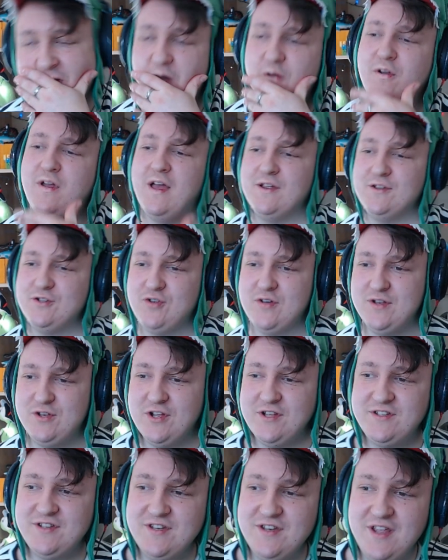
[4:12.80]
Okay, so it
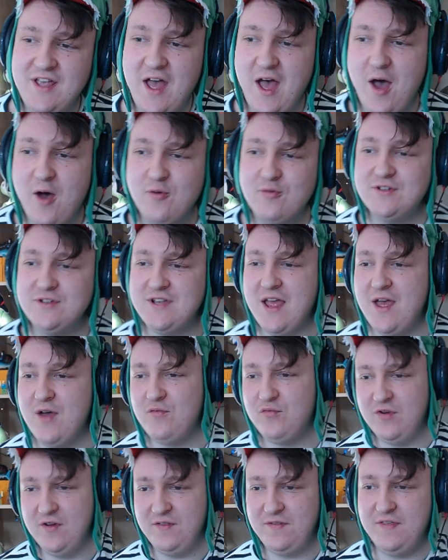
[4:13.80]
doesn't count
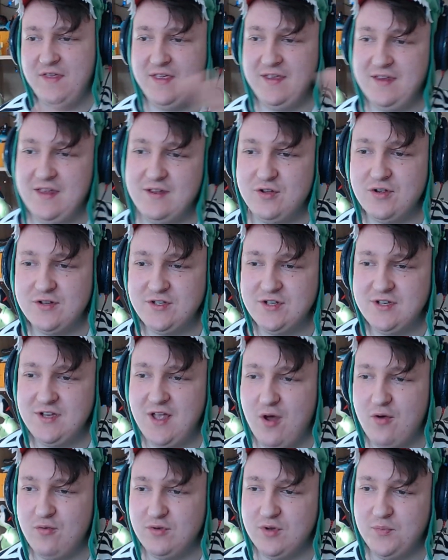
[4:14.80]
everything. It doesn't
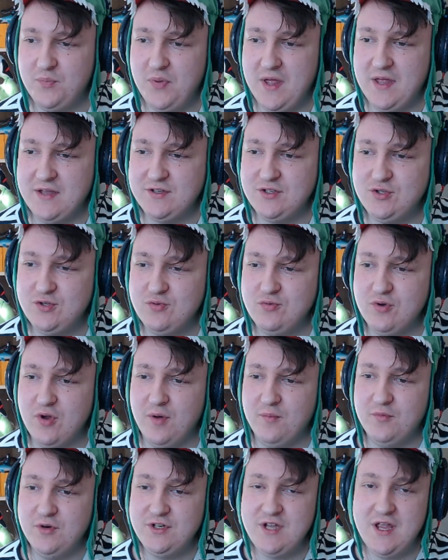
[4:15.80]
count the past two
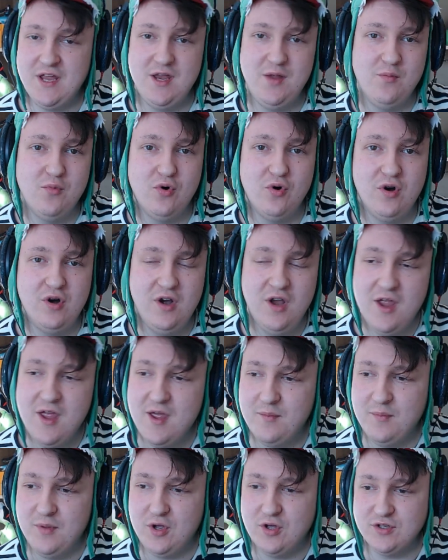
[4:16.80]
numbers anymore
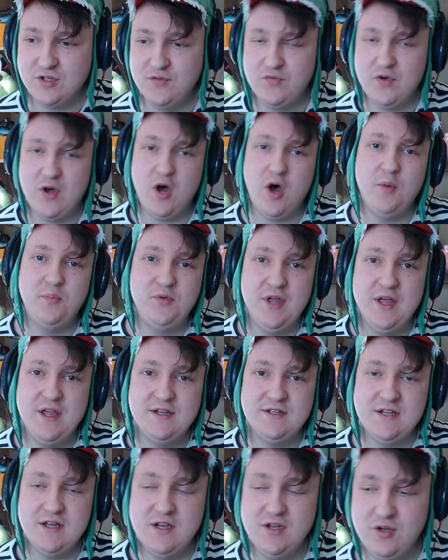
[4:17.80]
because of an
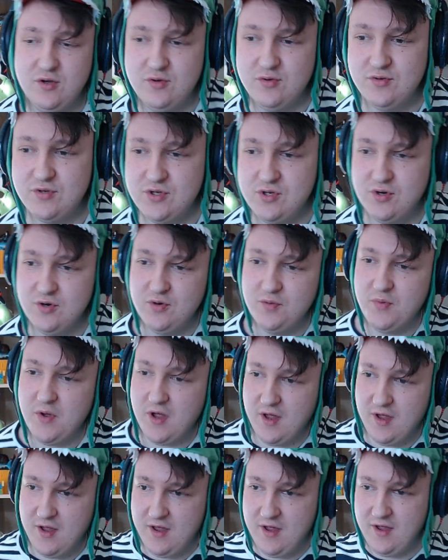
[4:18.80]
update in YouTube,
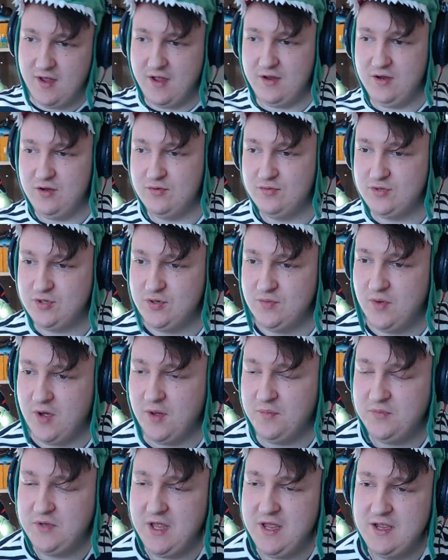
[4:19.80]
a YouTube
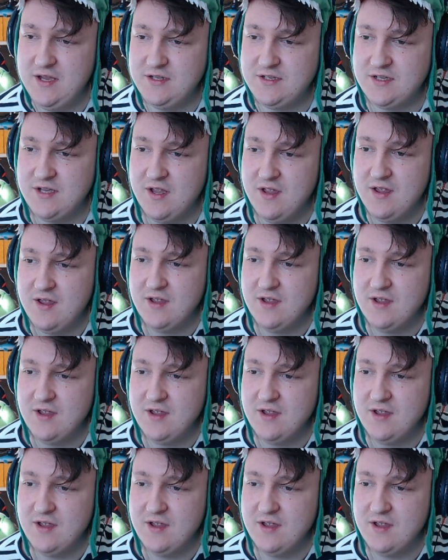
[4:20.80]
update.